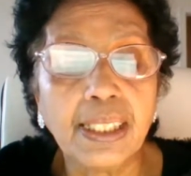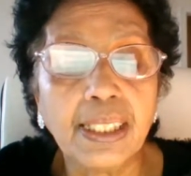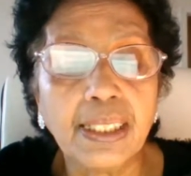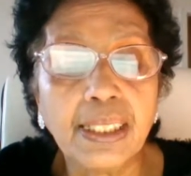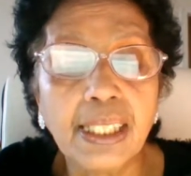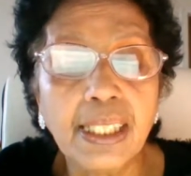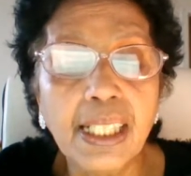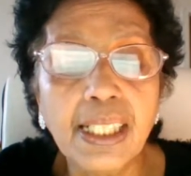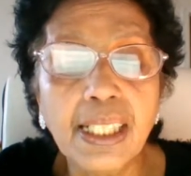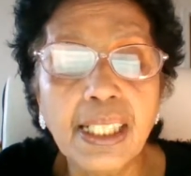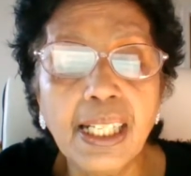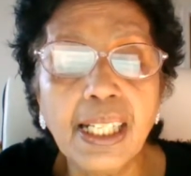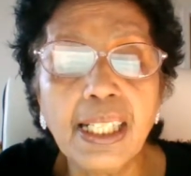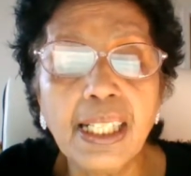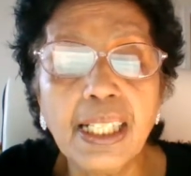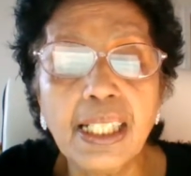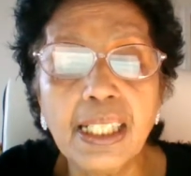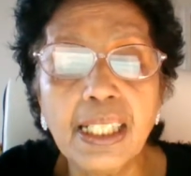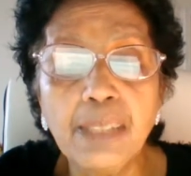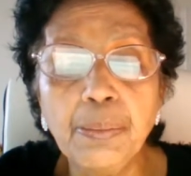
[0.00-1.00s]
Think and
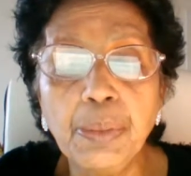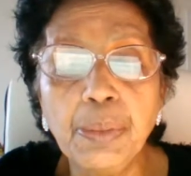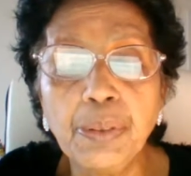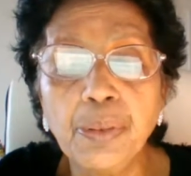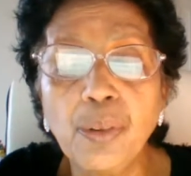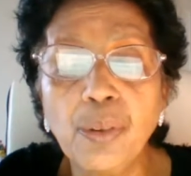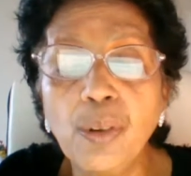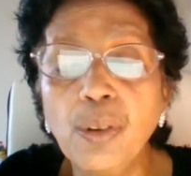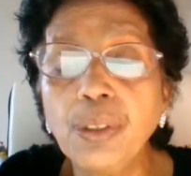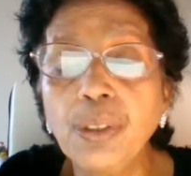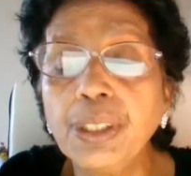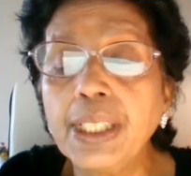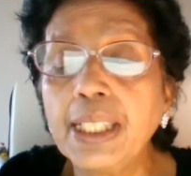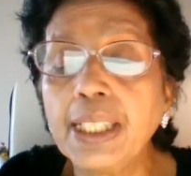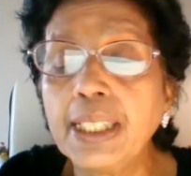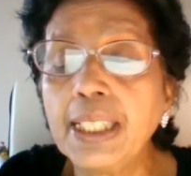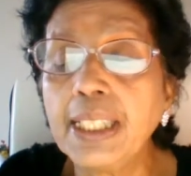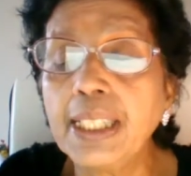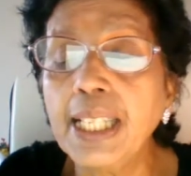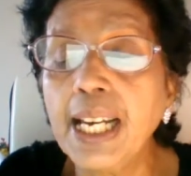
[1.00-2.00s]
learn before
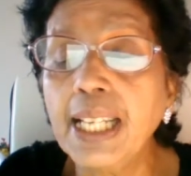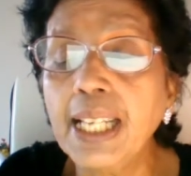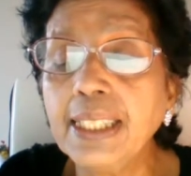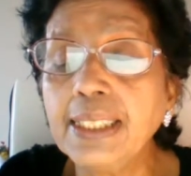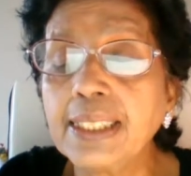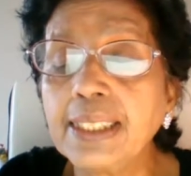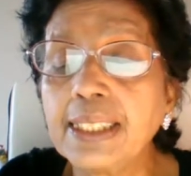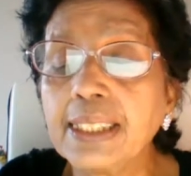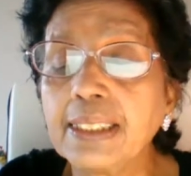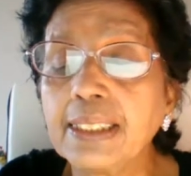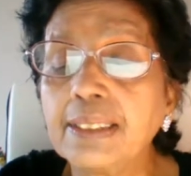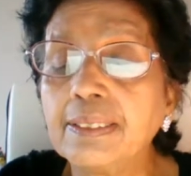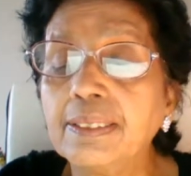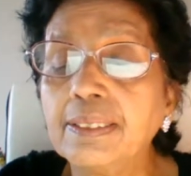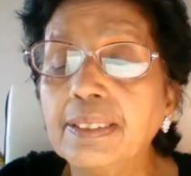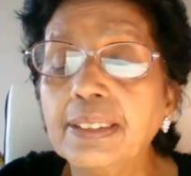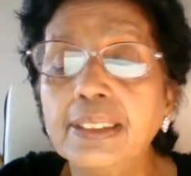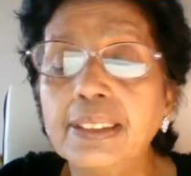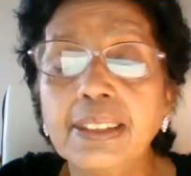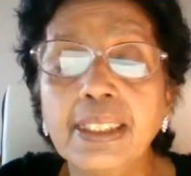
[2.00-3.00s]
taking action.
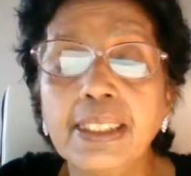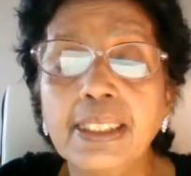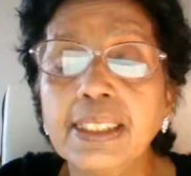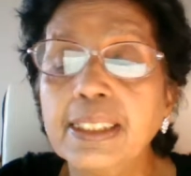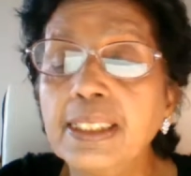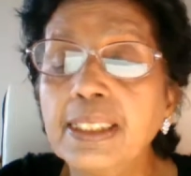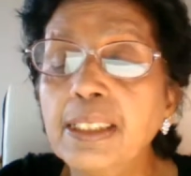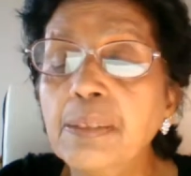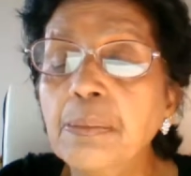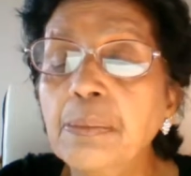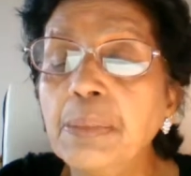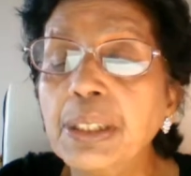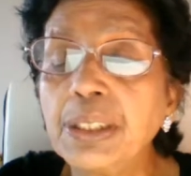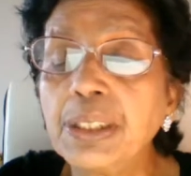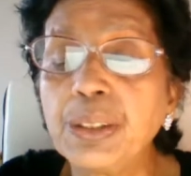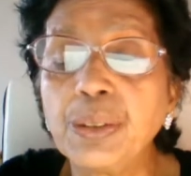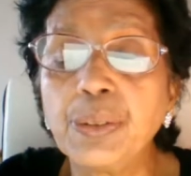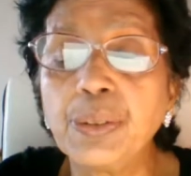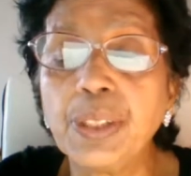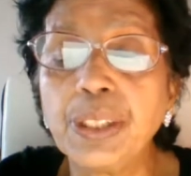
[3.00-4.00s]
That is the
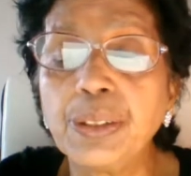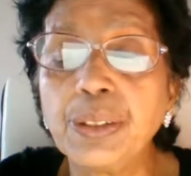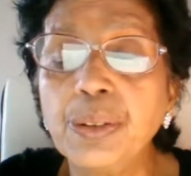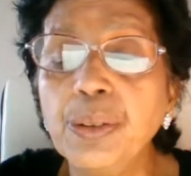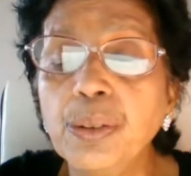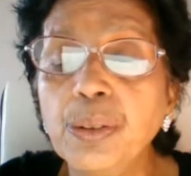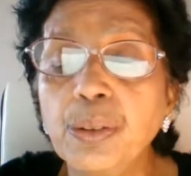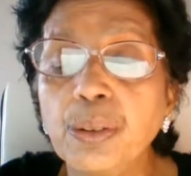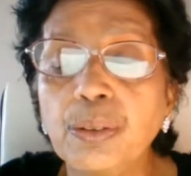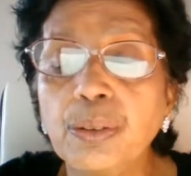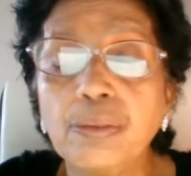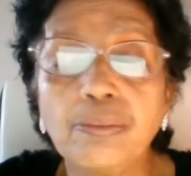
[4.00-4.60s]
best way to do